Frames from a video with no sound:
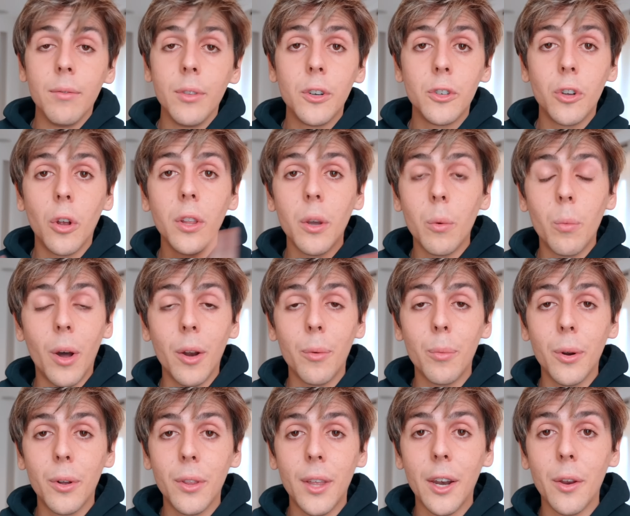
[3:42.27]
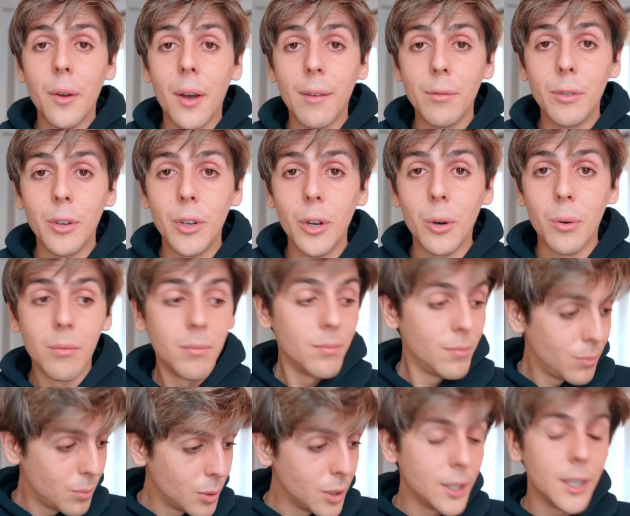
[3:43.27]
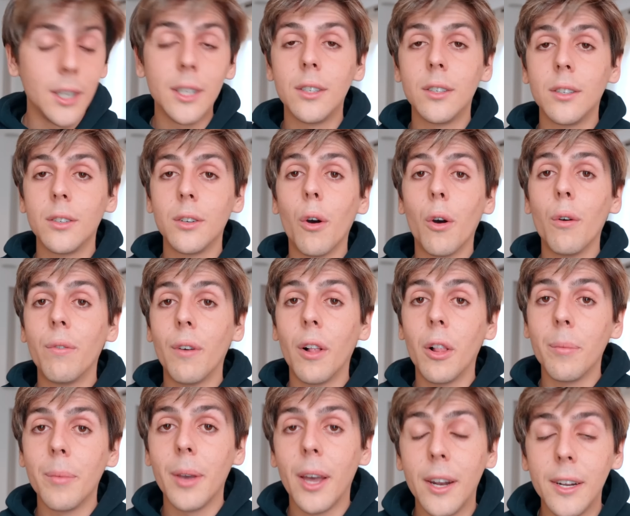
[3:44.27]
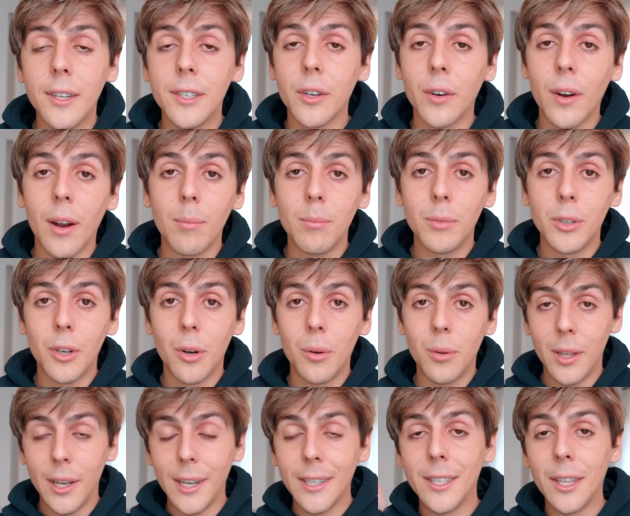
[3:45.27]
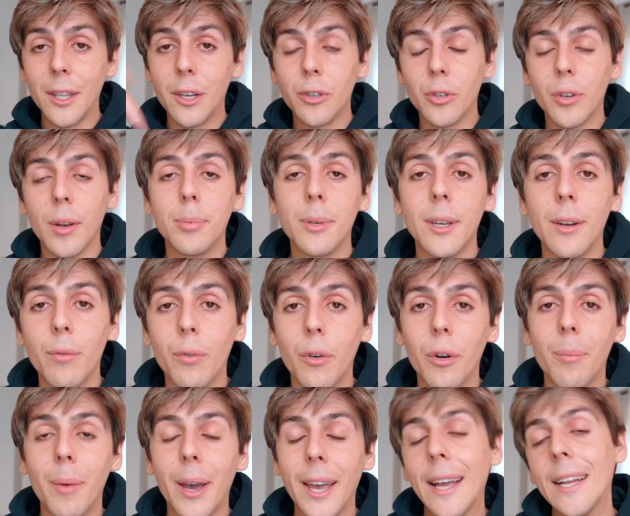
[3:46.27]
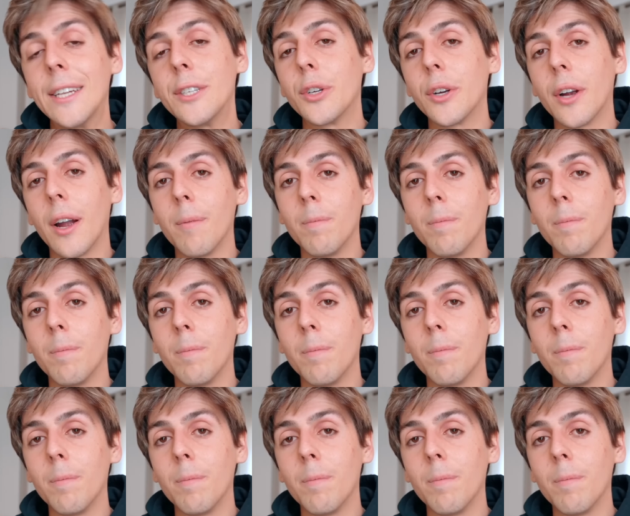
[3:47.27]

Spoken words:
there's only one rule that you have to do, which is follow me on Instagram. So links in the description for my Instagram.